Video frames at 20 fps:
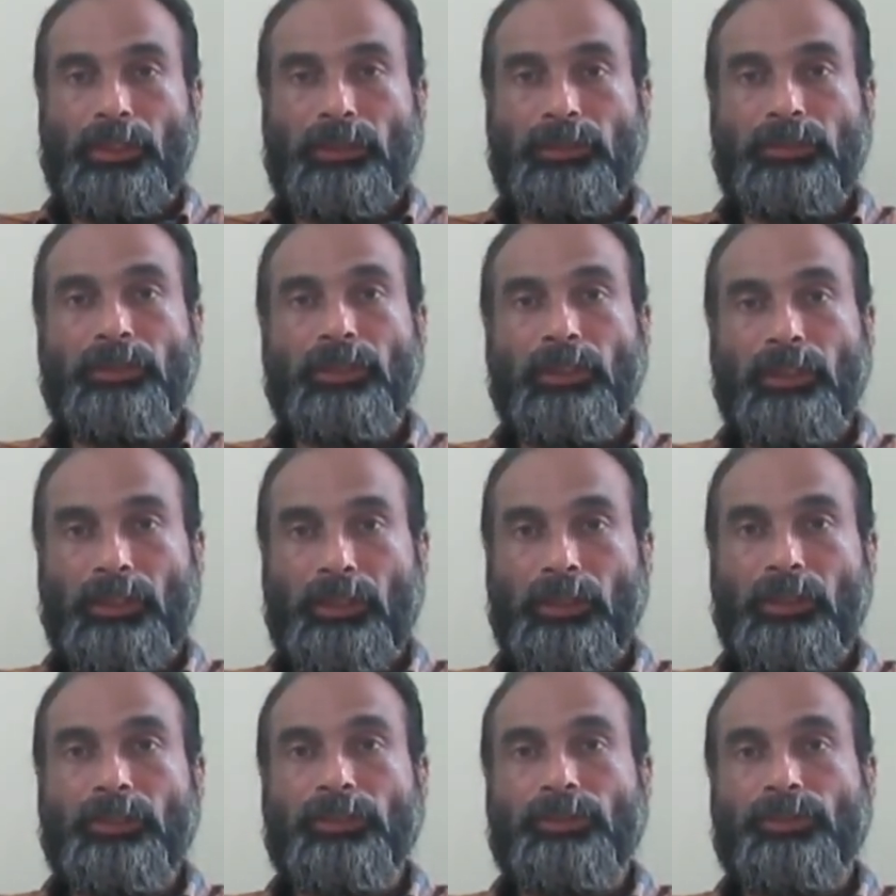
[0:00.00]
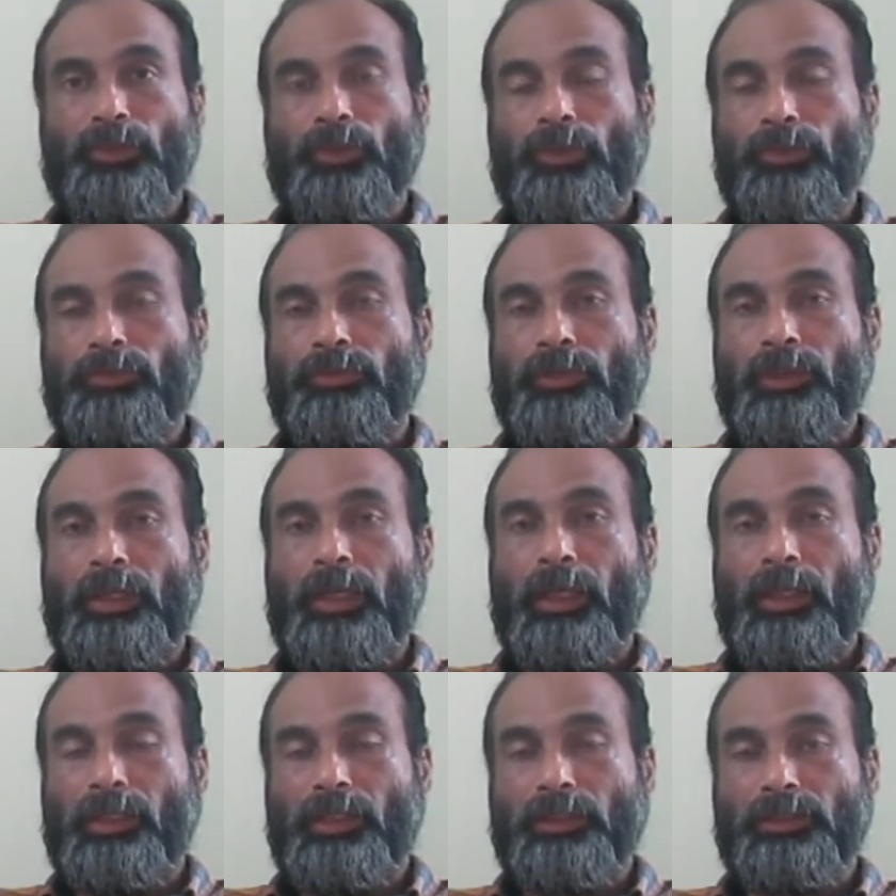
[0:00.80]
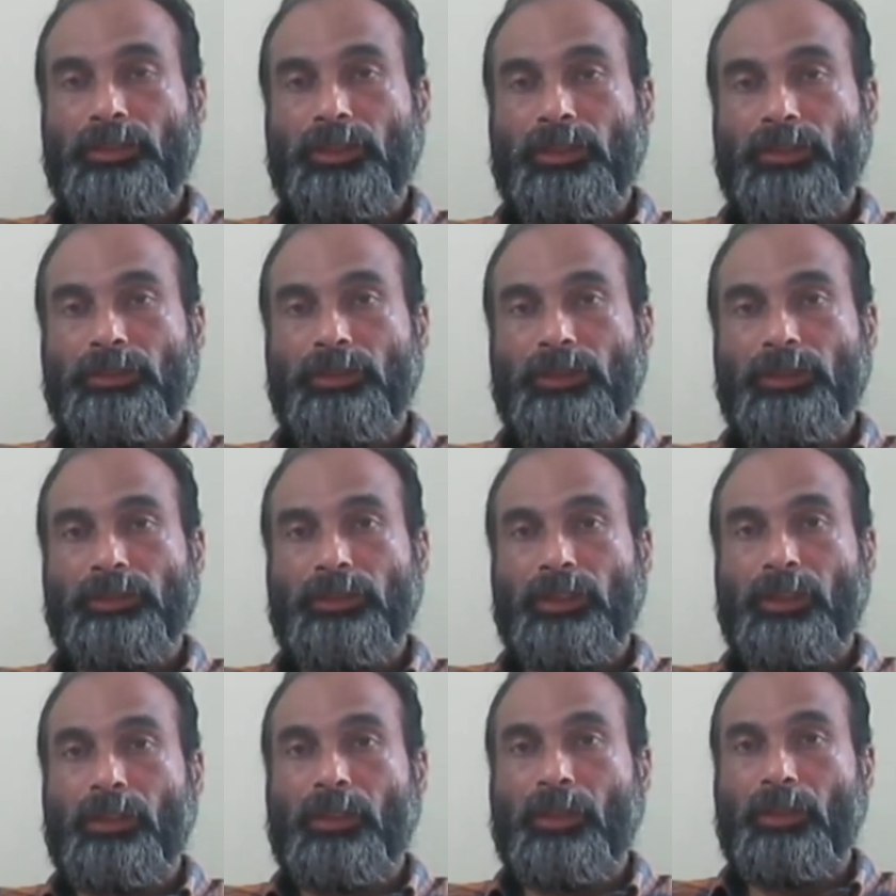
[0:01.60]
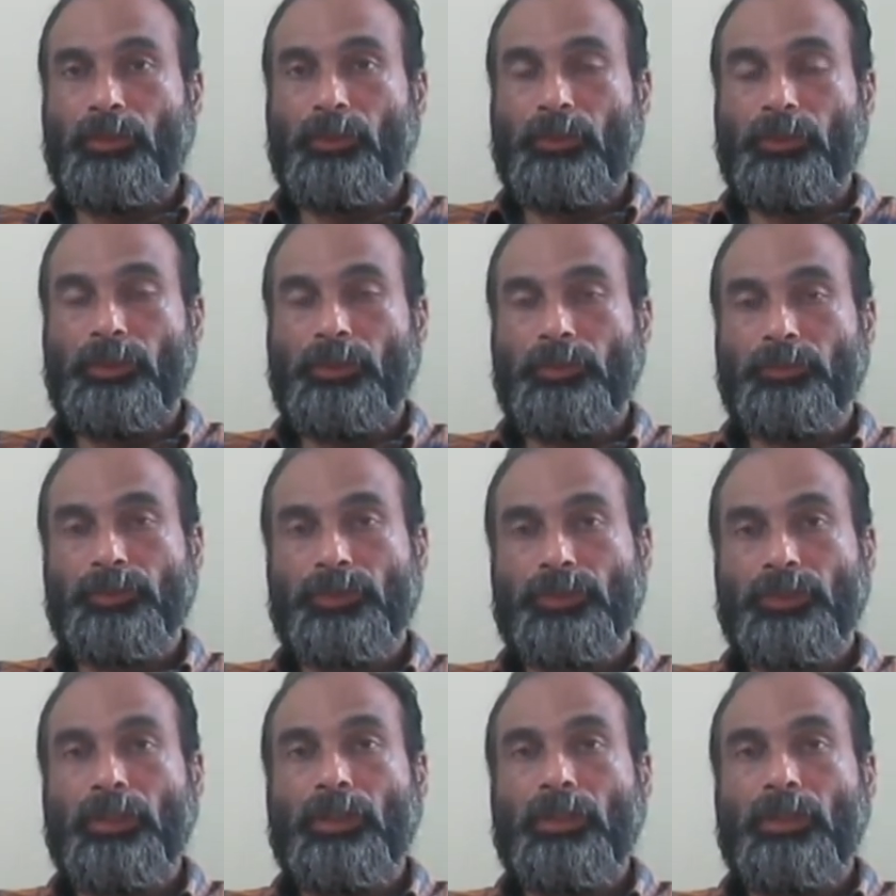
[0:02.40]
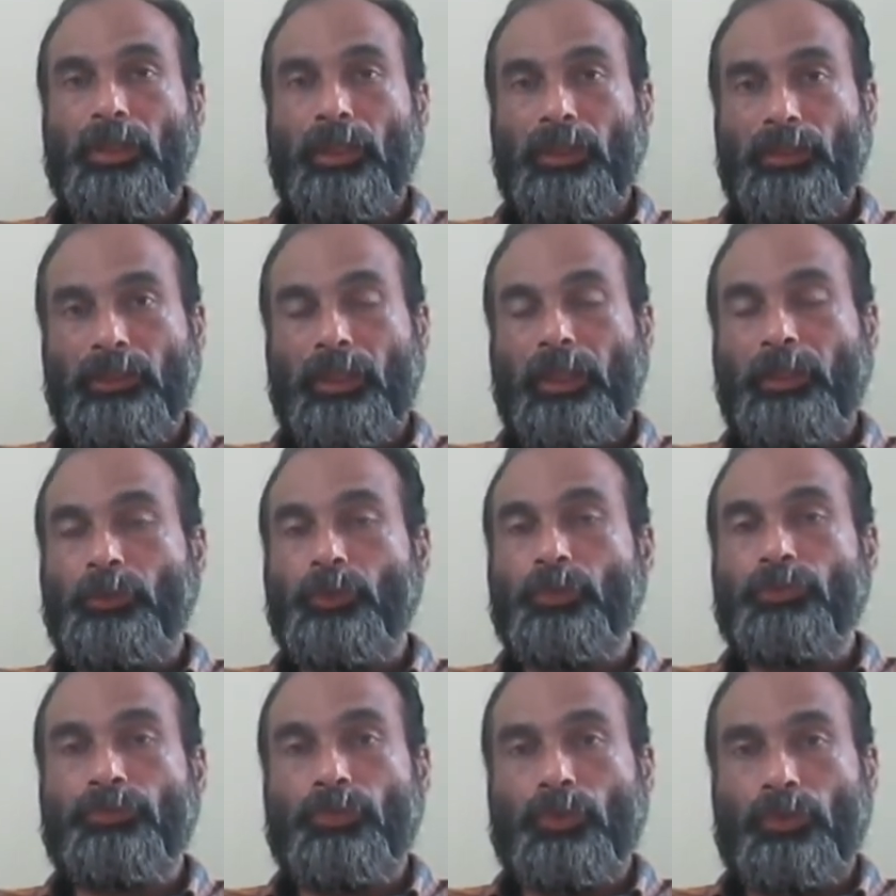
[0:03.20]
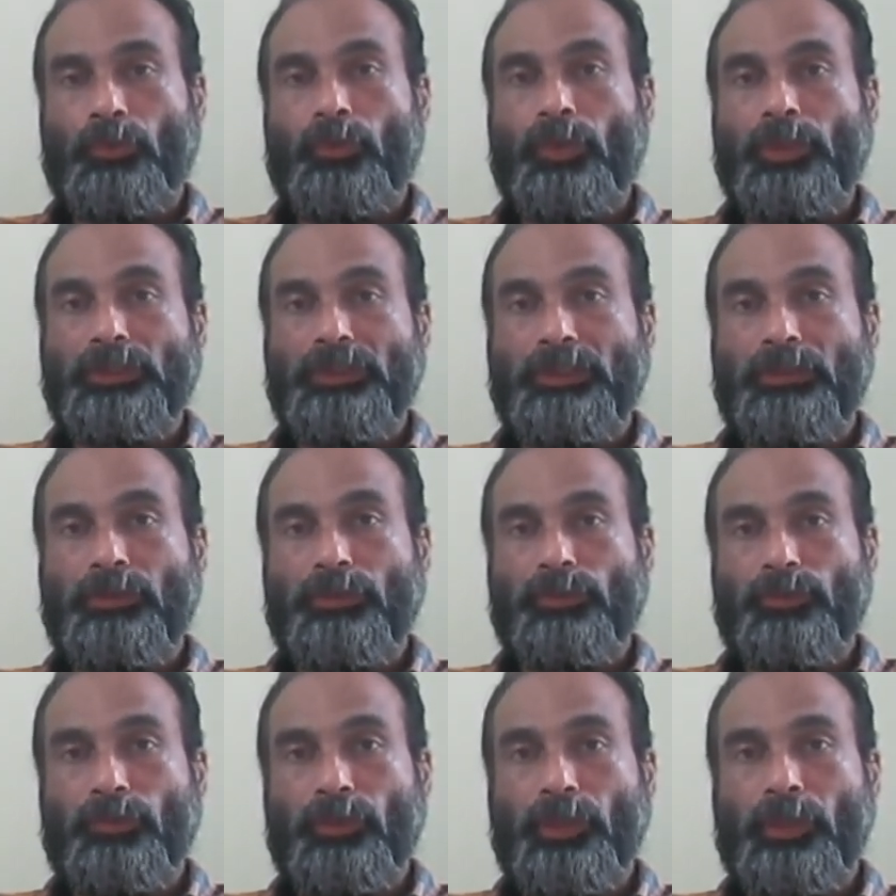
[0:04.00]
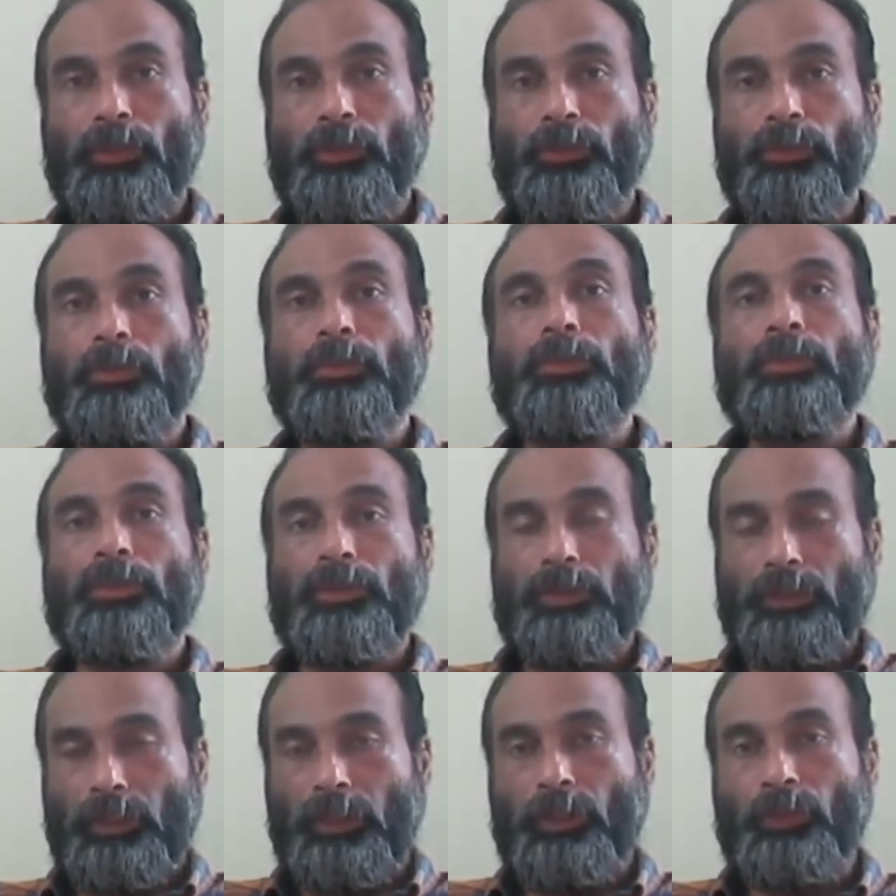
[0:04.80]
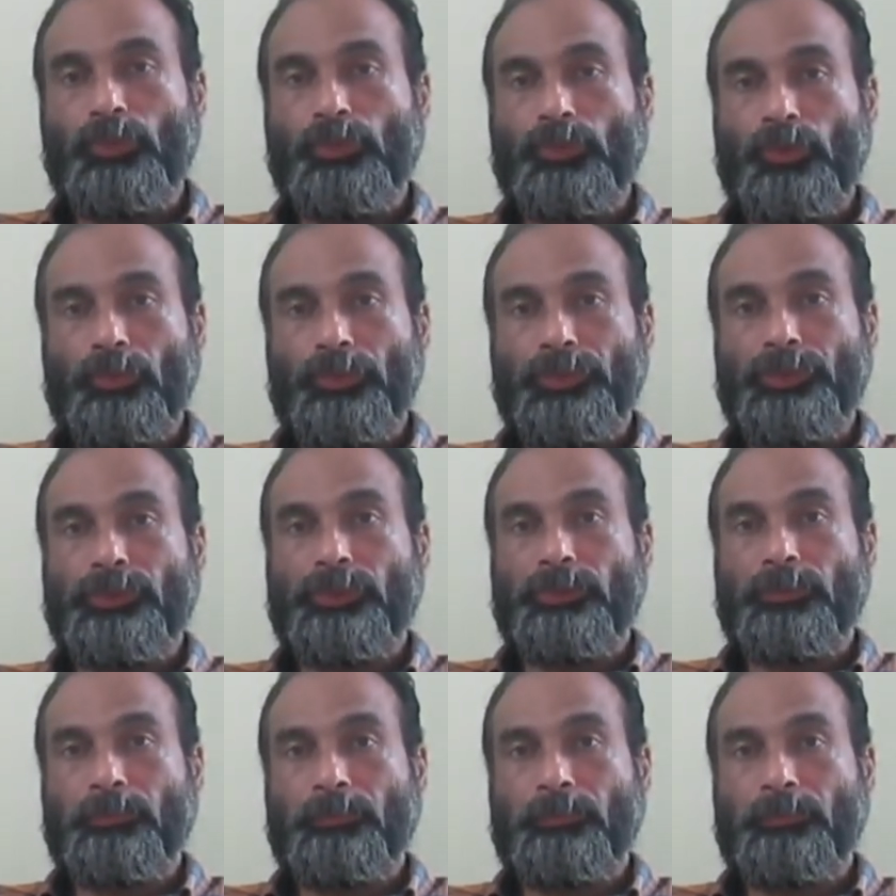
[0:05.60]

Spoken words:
series of data structures and algorithms. And thank you for watching this video. Thank you so much.